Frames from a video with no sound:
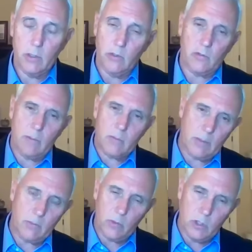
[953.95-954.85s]
You know,
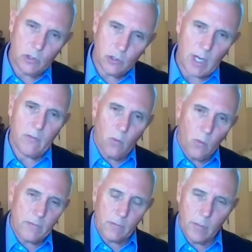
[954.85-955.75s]
sometimes when you drive
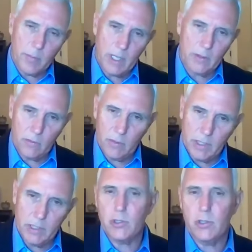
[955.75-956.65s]
away from a mountain
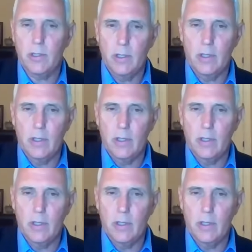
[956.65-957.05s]
range,